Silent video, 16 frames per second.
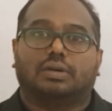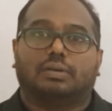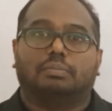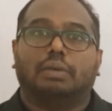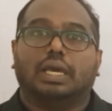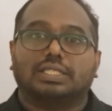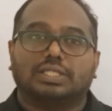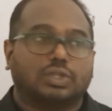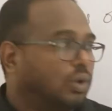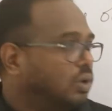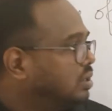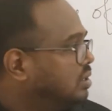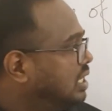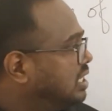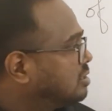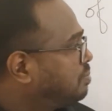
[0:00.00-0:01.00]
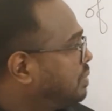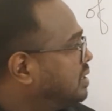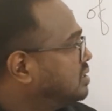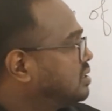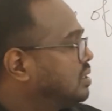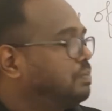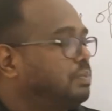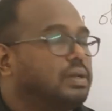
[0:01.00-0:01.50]
Based on these
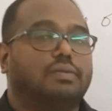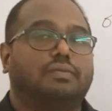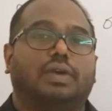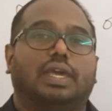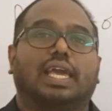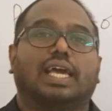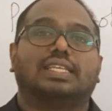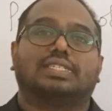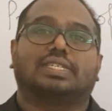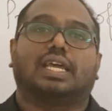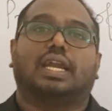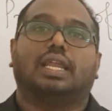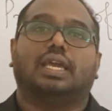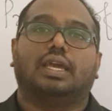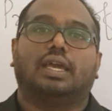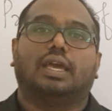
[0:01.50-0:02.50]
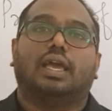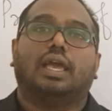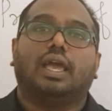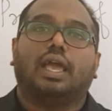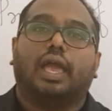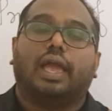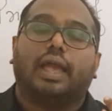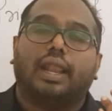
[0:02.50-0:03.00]
principles, we can study
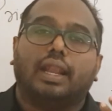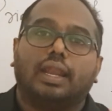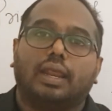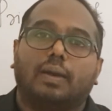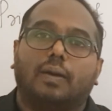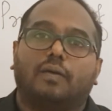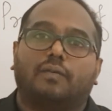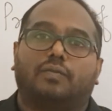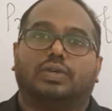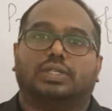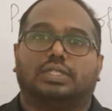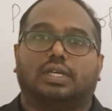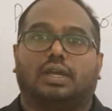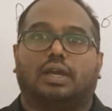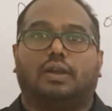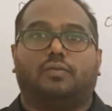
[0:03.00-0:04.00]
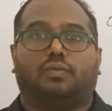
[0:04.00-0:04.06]
any physical